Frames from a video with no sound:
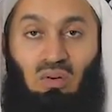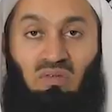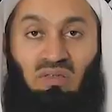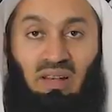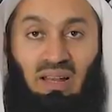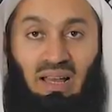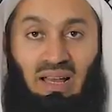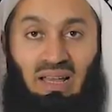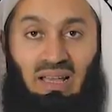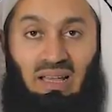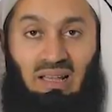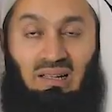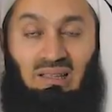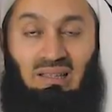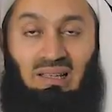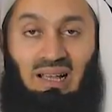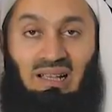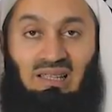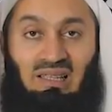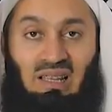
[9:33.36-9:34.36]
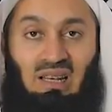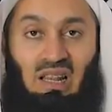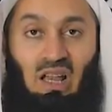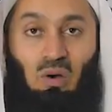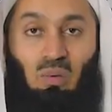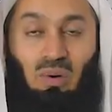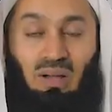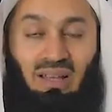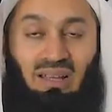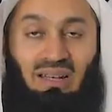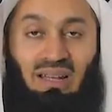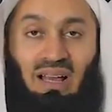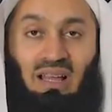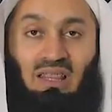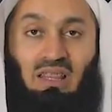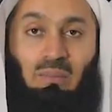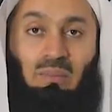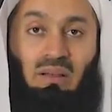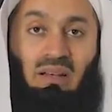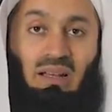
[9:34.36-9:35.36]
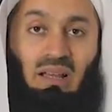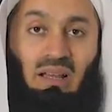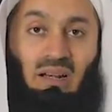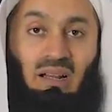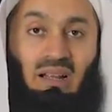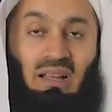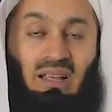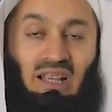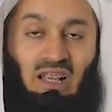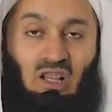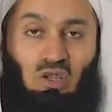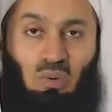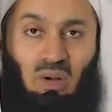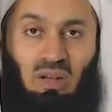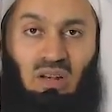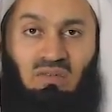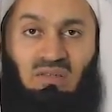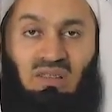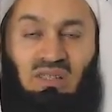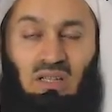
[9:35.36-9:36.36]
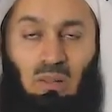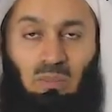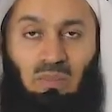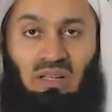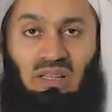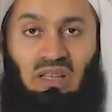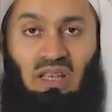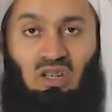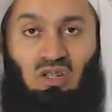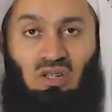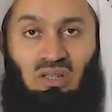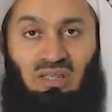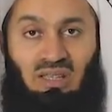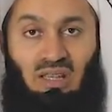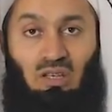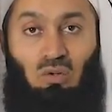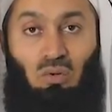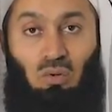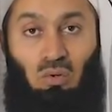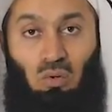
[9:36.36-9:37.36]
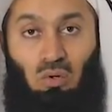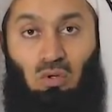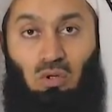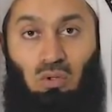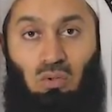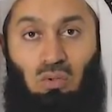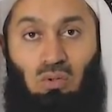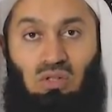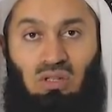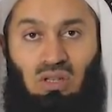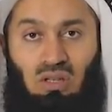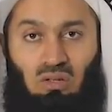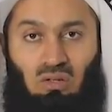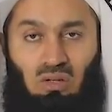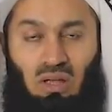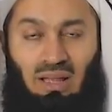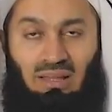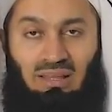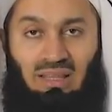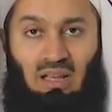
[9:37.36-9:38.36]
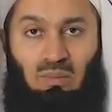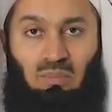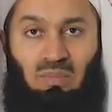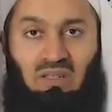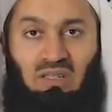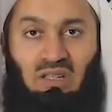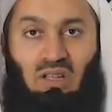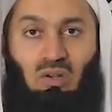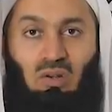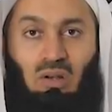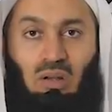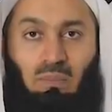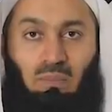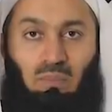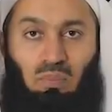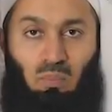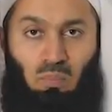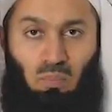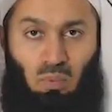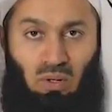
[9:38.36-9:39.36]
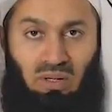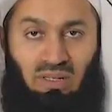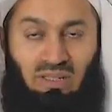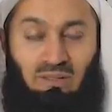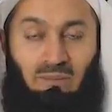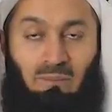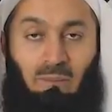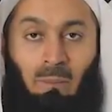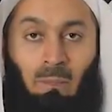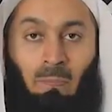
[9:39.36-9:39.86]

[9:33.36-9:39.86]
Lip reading: Wa Fil Akhirati Hasana Wa Qina Adhab An-Nar. It's one of the supplications that you could use at that particular point.